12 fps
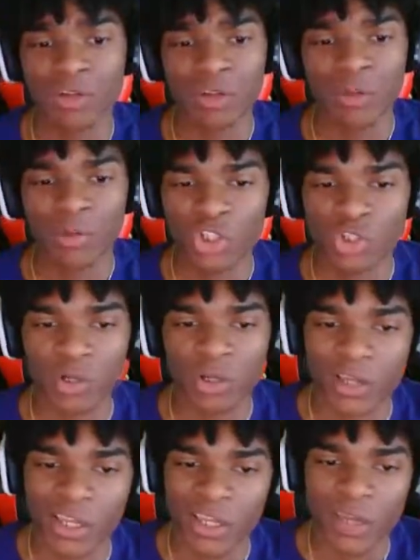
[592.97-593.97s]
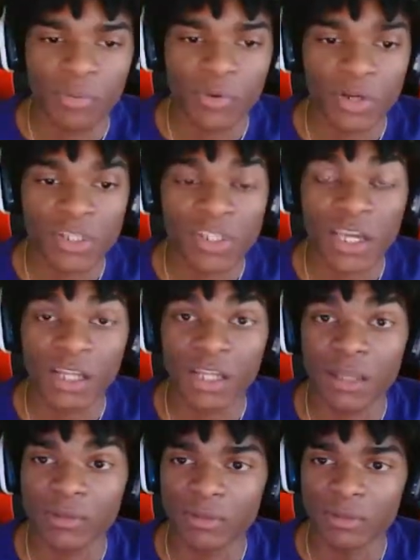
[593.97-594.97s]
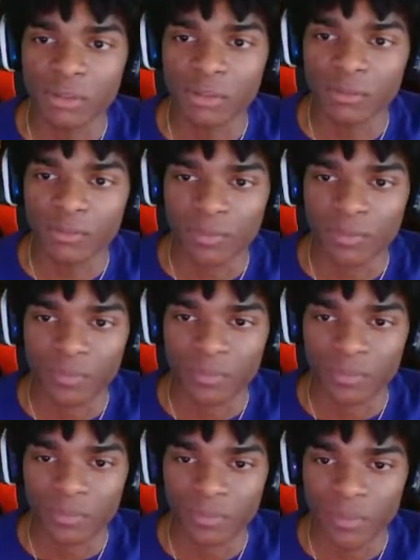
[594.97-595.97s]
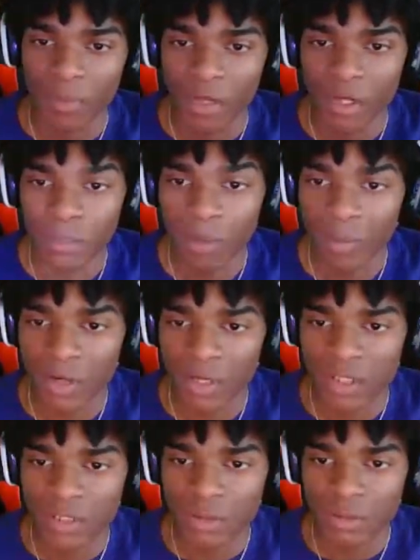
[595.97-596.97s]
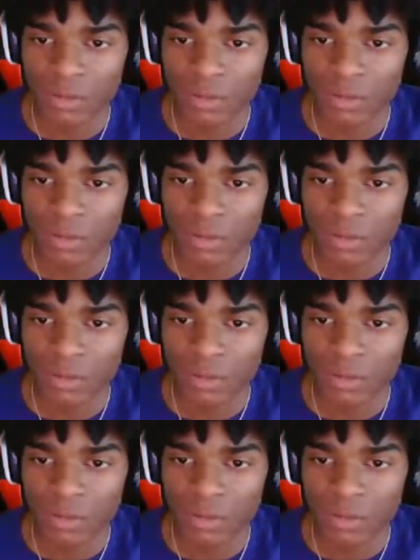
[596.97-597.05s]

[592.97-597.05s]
Your boy Trae Young got 8 points. They clamped him up. They made him a passer.